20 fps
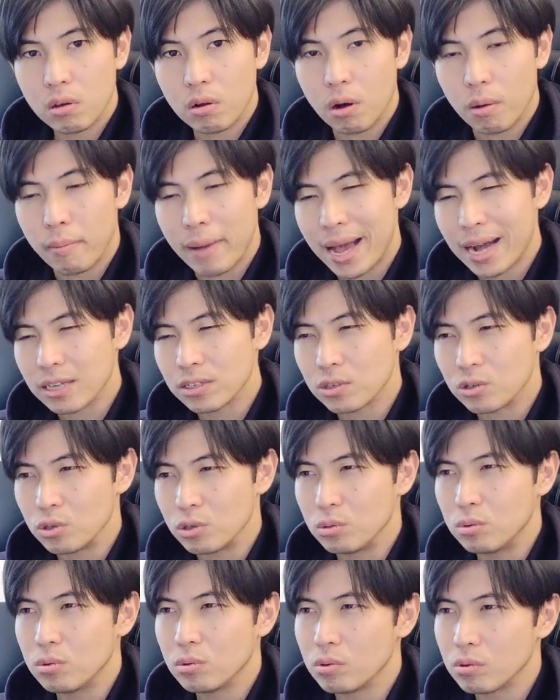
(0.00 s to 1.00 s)
or max
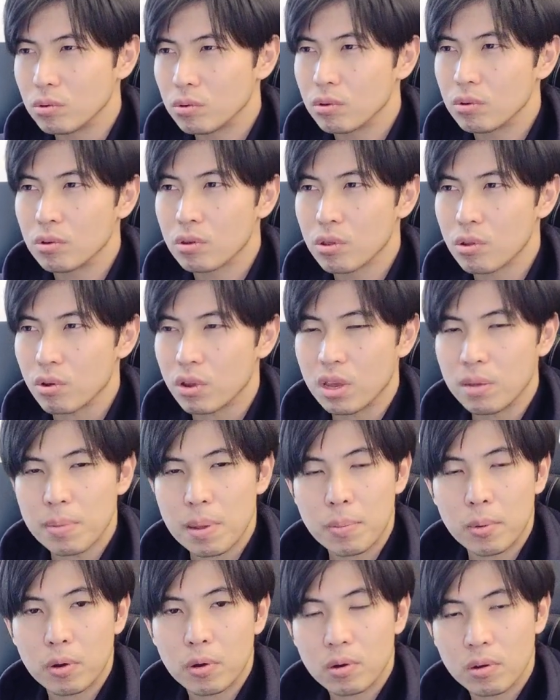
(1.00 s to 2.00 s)
two, three
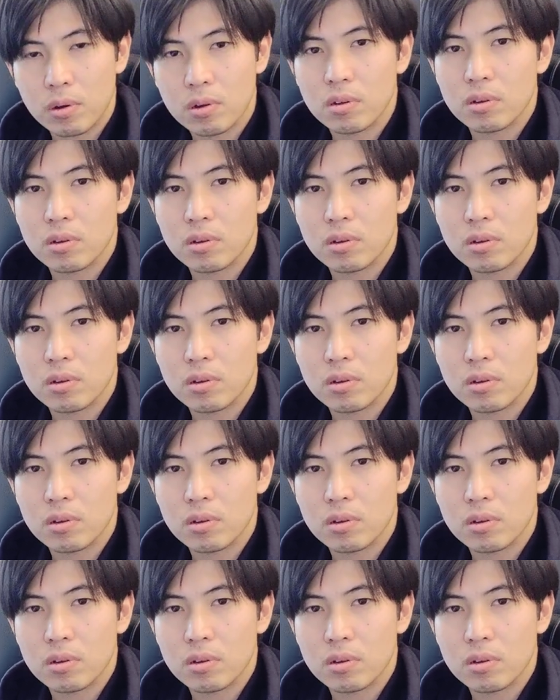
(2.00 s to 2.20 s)
people.